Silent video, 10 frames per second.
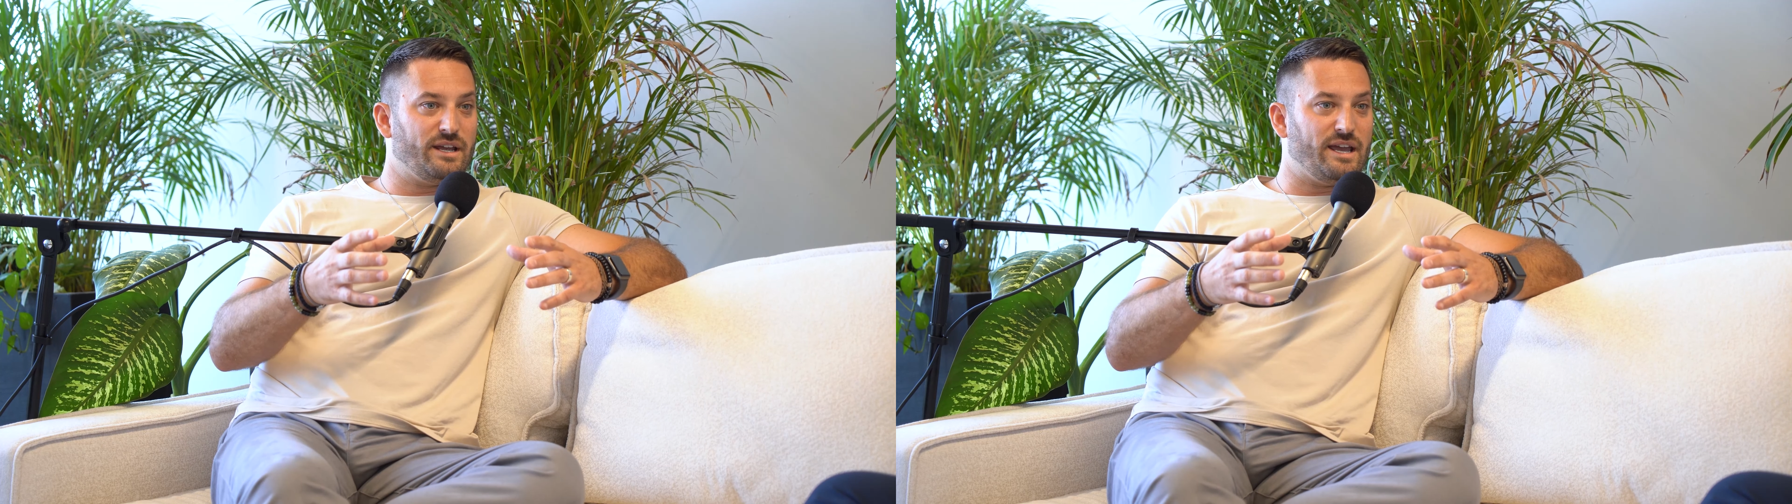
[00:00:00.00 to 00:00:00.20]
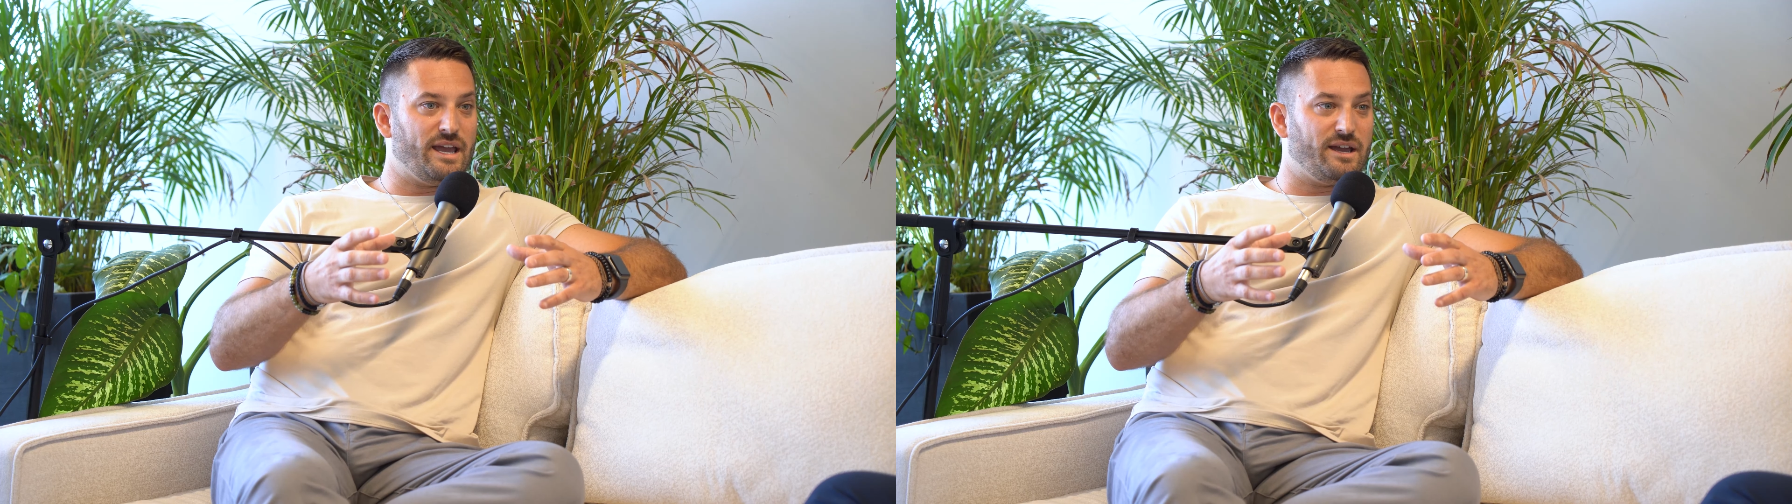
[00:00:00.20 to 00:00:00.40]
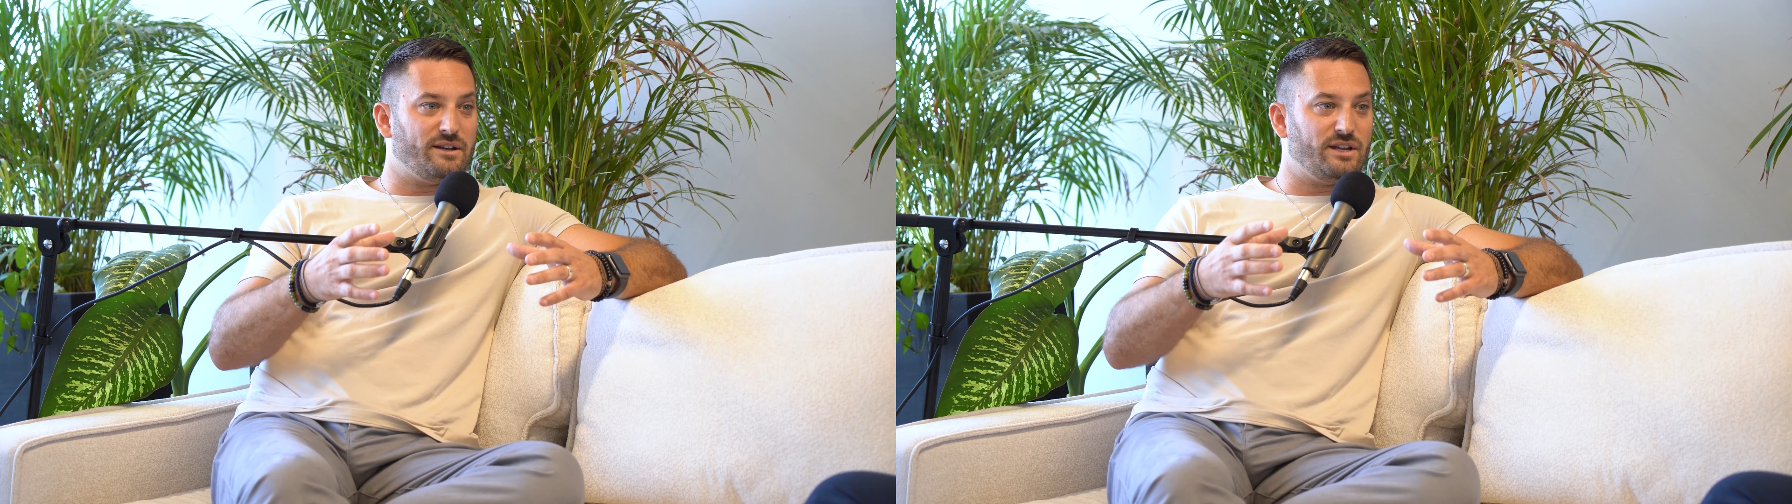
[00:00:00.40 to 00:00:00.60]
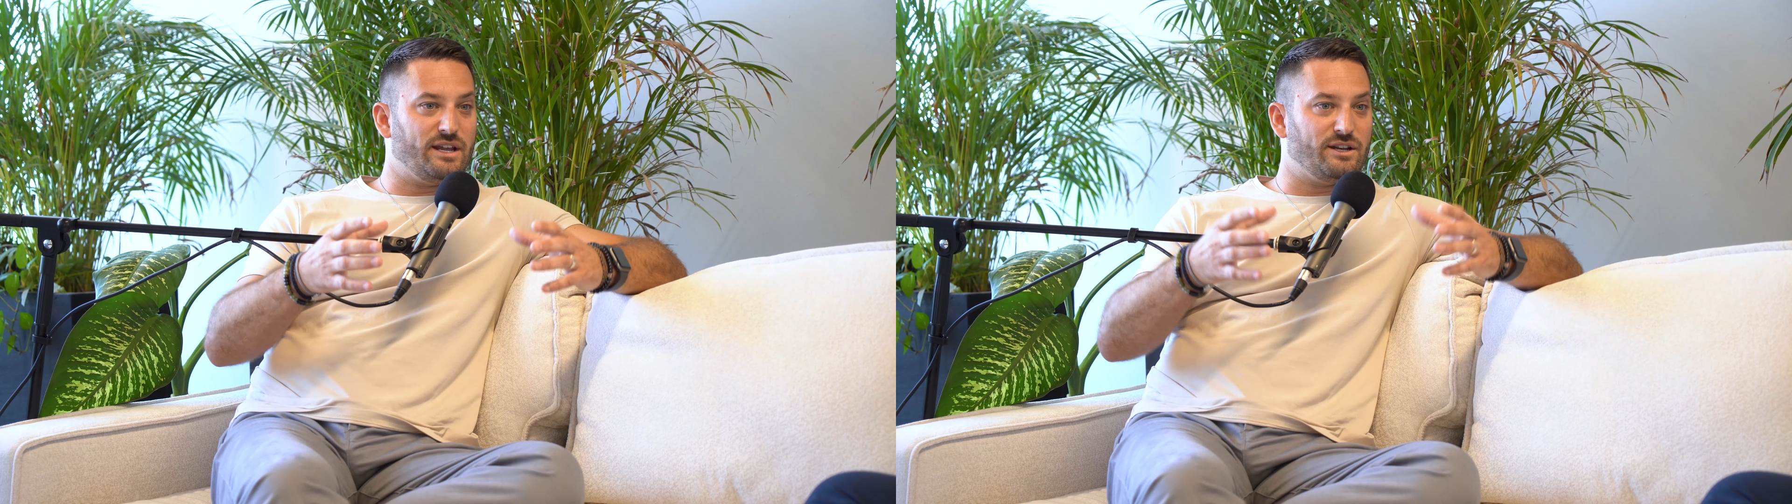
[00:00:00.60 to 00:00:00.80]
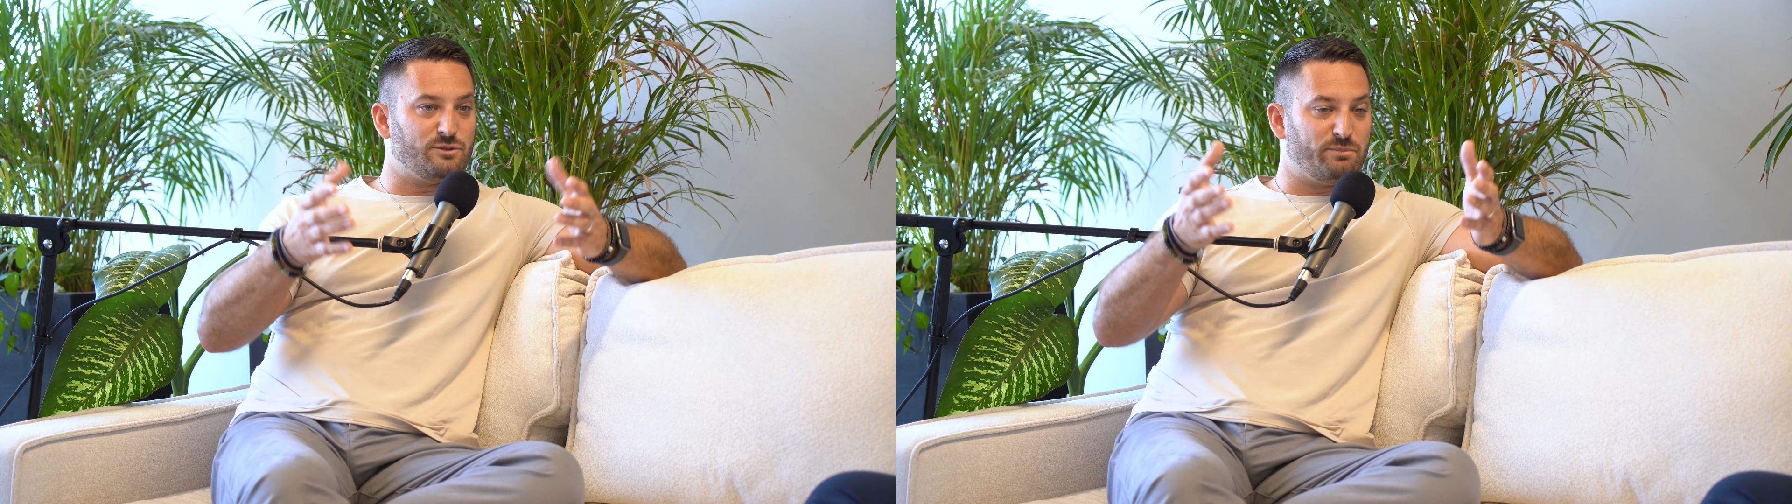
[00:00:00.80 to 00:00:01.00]
and
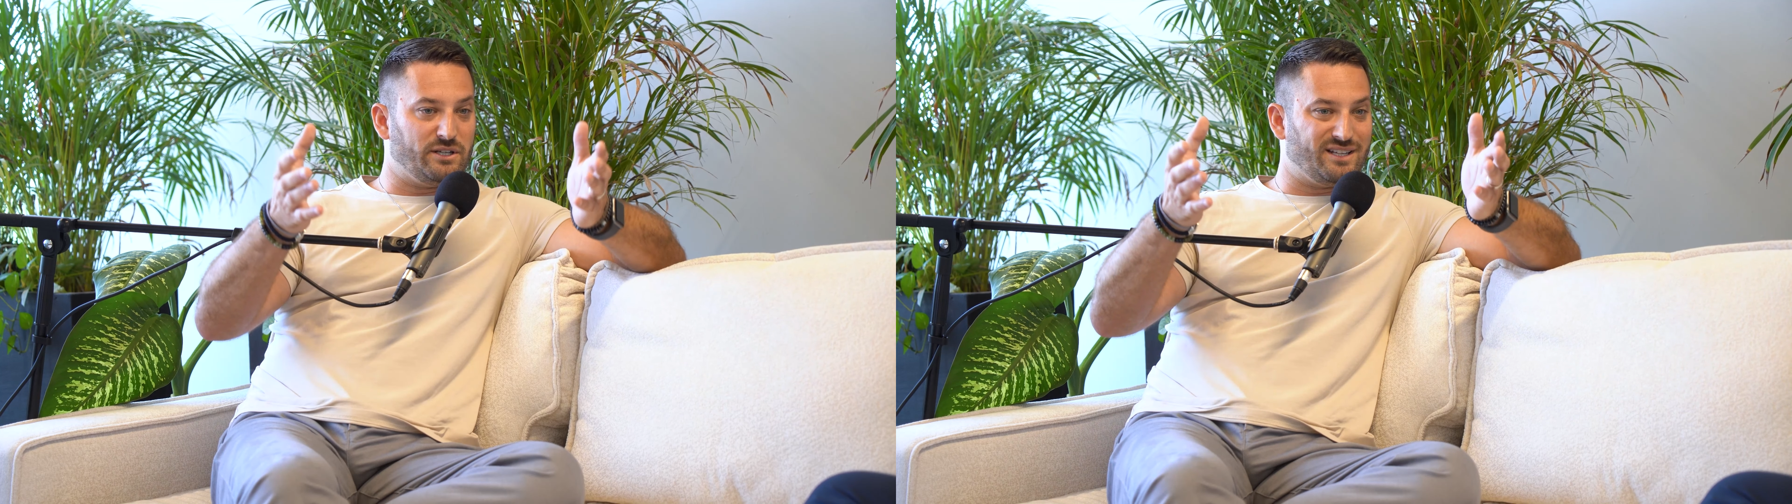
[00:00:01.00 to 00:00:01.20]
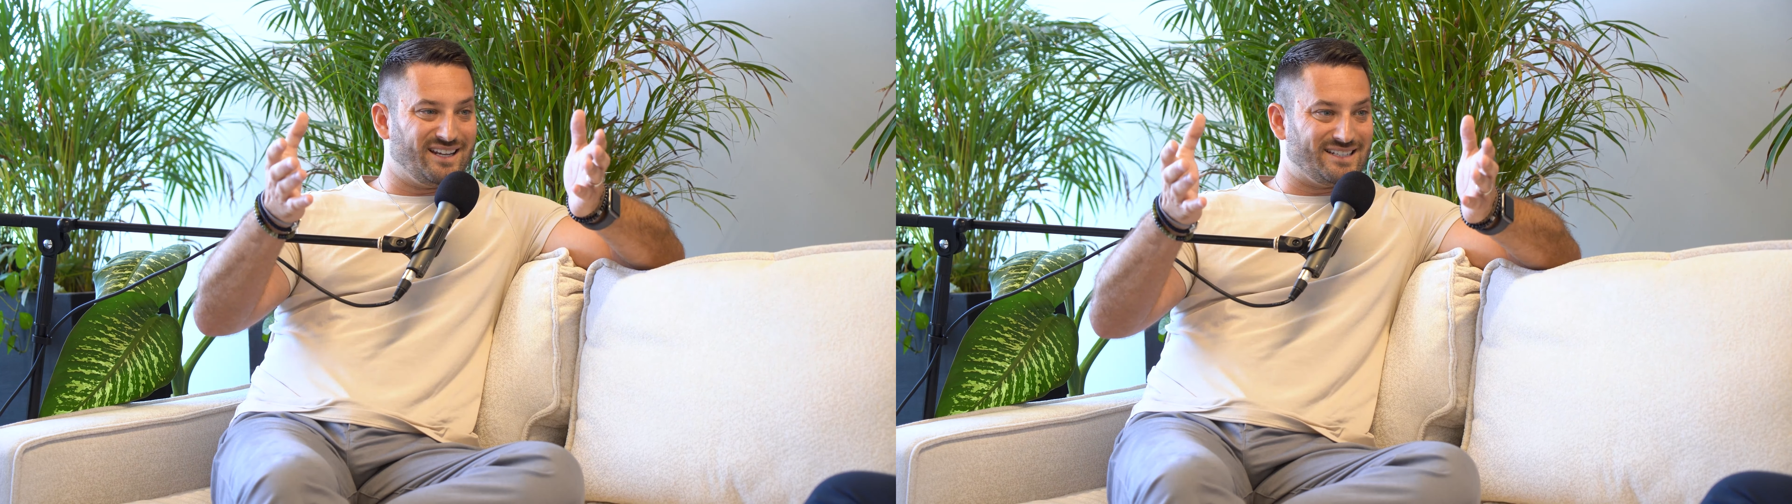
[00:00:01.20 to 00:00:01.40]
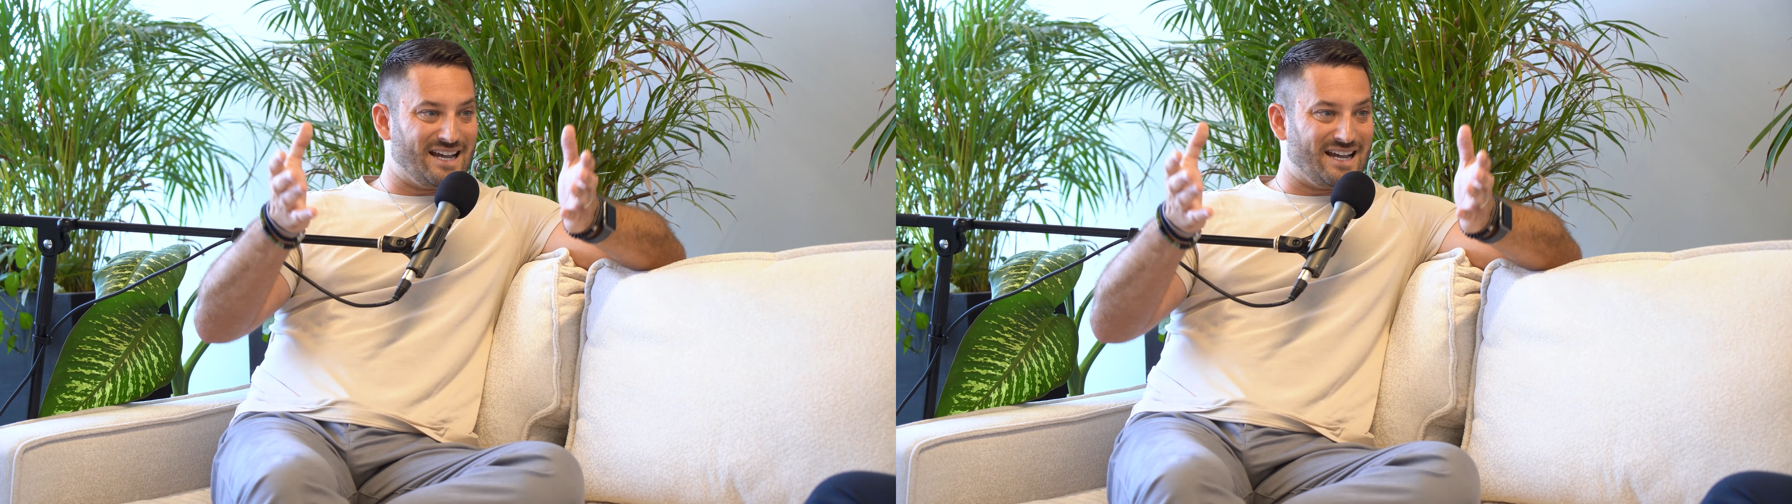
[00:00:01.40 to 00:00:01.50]
it is building